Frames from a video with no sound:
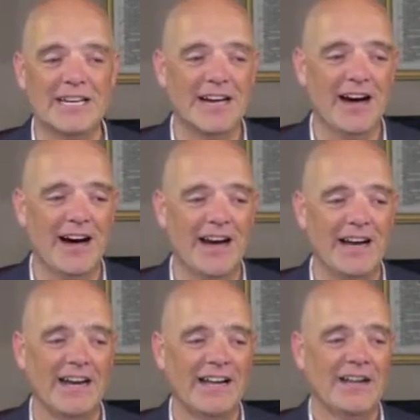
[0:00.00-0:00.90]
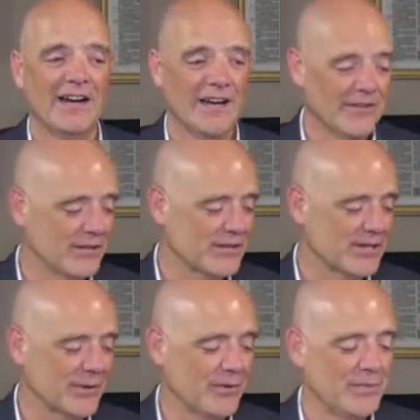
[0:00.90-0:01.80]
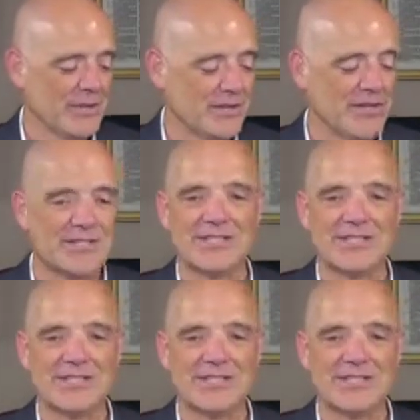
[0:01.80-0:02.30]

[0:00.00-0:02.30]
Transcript: on. Uh, so, this